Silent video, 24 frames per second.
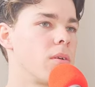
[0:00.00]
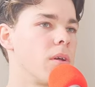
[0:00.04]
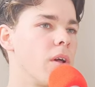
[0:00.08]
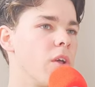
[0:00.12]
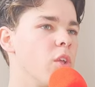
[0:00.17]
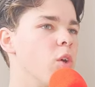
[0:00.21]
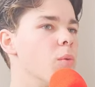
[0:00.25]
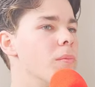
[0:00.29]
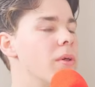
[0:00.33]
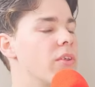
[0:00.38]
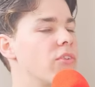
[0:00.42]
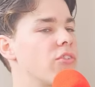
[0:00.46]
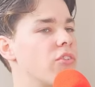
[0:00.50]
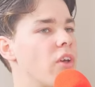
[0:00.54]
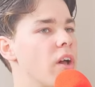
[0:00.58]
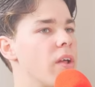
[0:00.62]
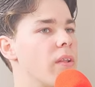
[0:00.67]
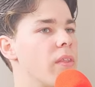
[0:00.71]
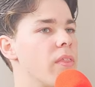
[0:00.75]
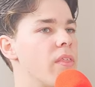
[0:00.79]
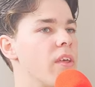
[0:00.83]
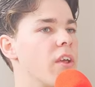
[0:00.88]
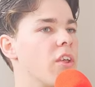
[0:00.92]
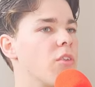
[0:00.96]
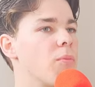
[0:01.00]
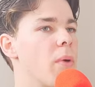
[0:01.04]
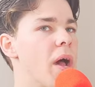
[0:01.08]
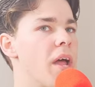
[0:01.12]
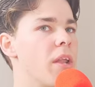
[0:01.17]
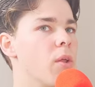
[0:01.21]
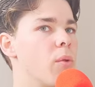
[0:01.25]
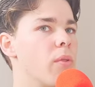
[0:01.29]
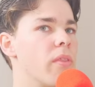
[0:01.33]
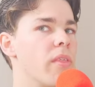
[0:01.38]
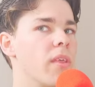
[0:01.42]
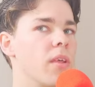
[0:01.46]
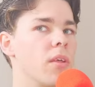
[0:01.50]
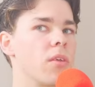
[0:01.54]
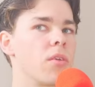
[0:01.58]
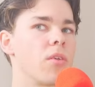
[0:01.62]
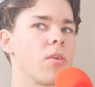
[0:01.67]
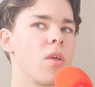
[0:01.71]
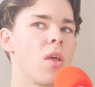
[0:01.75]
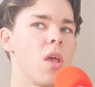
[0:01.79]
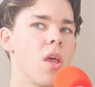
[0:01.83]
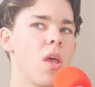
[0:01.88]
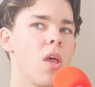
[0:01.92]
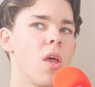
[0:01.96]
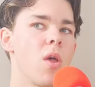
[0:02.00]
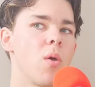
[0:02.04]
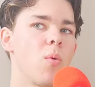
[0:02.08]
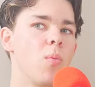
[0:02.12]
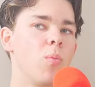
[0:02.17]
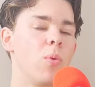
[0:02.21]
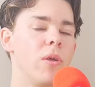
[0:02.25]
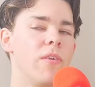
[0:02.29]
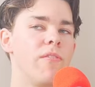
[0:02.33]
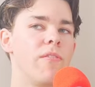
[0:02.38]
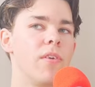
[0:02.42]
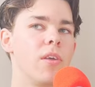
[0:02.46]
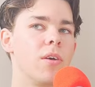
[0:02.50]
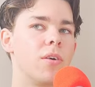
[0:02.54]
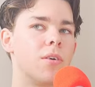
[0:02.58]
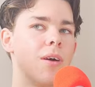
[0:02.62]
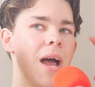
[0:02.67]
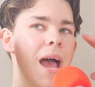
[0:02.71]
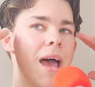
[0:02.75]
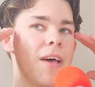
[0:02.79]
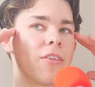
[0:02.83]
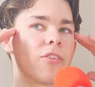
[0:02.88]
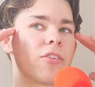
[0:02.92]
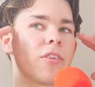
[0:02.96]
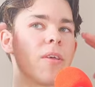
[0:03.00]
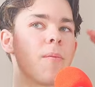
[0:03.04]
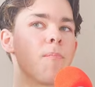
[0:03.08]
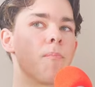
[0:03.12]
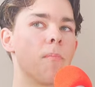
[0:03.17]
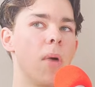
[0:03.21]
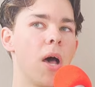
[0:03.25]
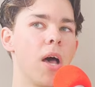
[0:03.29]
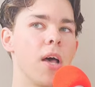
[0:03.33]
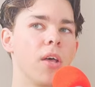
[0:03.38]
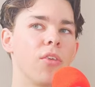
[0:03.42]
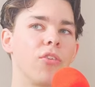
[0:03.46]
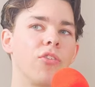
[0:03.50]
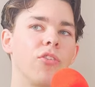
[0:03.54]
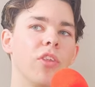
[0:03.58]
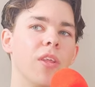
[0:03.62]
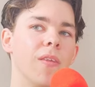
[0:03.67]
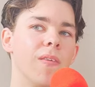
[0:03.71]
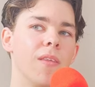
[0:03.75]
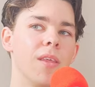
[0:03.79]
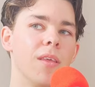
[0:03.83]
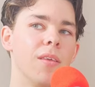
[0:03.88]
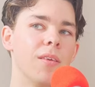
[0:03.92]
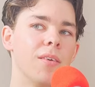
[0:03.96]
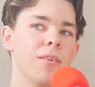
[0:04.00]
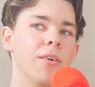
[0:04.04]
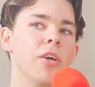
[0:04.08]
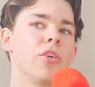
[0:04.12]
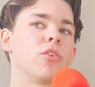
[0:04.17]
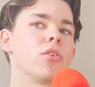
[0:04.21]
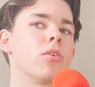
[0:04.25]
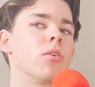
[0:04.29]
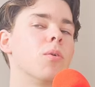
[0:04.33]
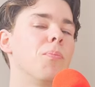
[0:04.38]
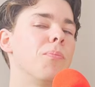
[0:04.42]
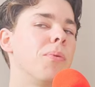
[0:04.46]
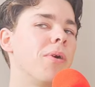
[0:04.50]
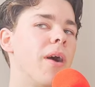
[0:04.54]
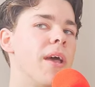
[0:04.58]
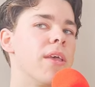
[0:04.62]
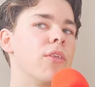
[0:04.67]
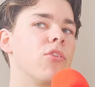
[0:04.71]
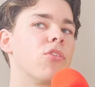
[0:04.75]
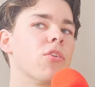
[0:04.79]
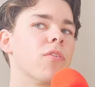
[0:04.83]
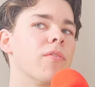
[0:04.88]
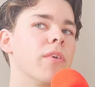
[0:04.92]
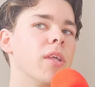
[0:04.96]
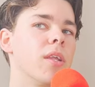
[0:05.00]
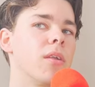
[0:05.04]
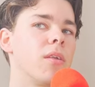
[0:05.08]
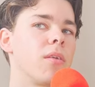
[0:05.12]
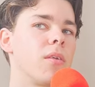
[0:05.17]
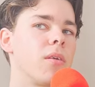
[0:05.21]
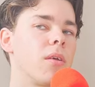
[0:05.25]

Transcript: You'll miss certain things, but I don't think we feel as immersed in the literal place of it